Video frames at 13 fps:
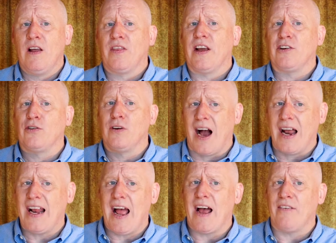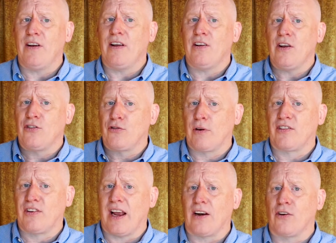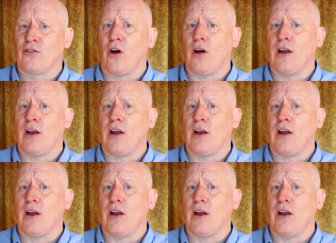they do not have strict standards